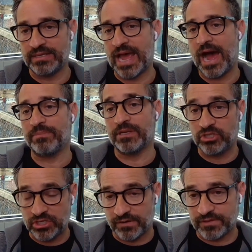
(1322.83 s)
and adapt
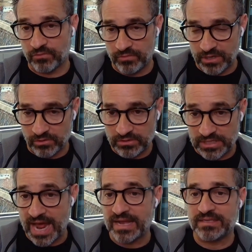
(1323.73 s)
and shift, and
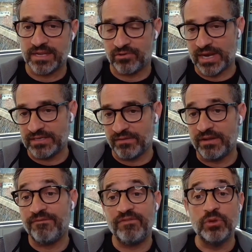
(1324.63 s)
tenacity and
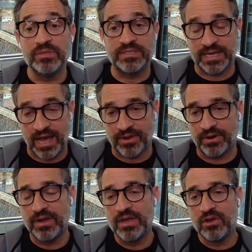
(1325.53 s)
creativity fused
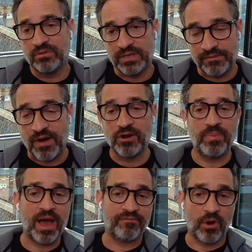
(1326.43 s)
together. He found
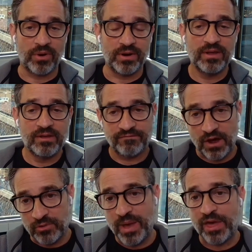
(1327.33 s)
a path forward,
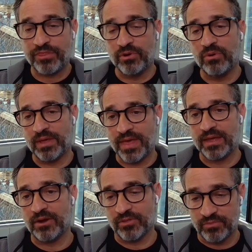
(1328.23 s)
found a path through, and
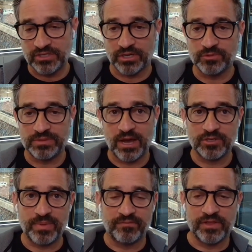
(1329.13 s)
that, the results now
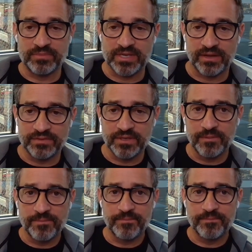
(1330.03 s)
speak for themselves.